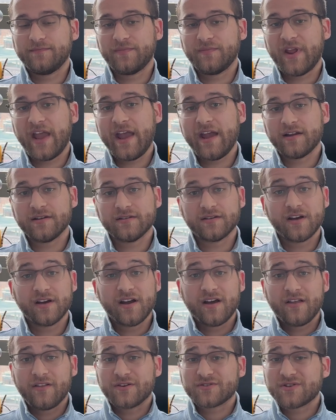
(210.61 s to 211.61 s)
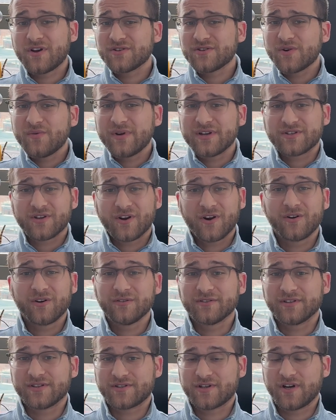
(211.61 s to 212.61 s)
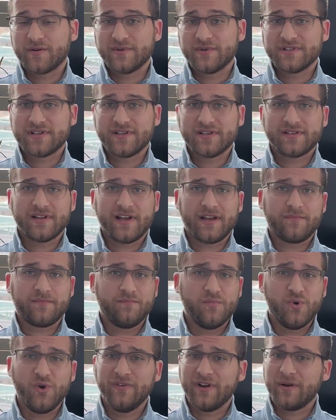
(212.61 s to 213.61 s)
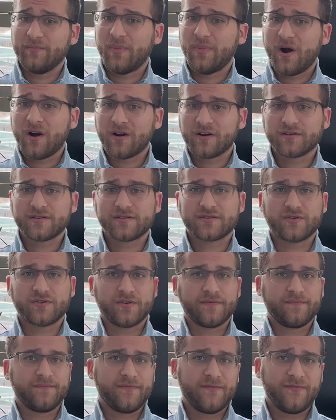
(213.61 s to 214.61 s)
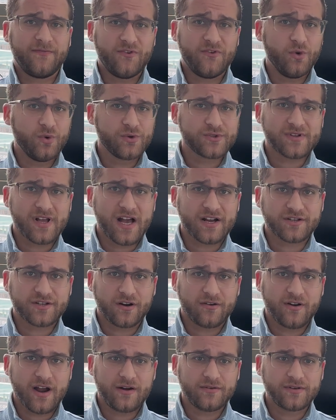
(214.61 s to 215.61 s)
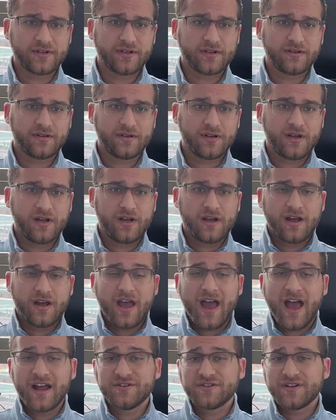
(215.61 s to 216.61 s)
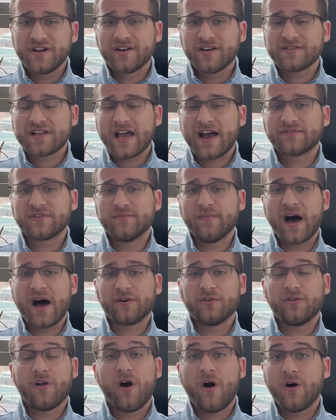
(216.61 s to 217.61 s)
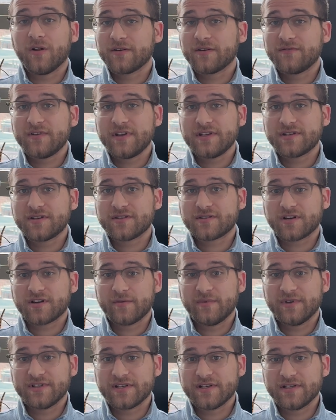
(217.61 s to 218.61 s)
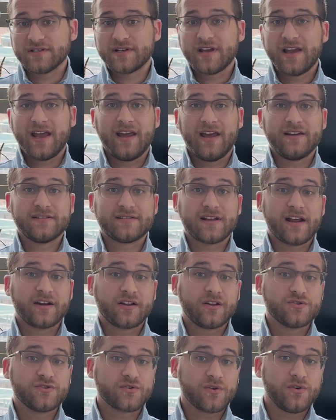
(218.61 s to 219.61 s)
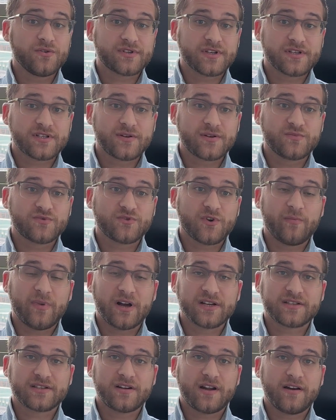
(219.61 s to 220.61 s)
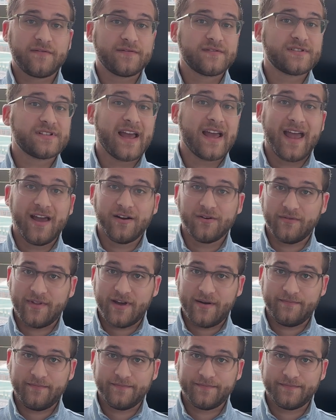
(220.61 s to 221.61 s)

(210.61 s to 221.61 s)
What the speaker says: And there's also internal disturbances like moving parts or fuel sloshing around. Engineers have to model all of these disturbances and design control systems robust enough to handle them.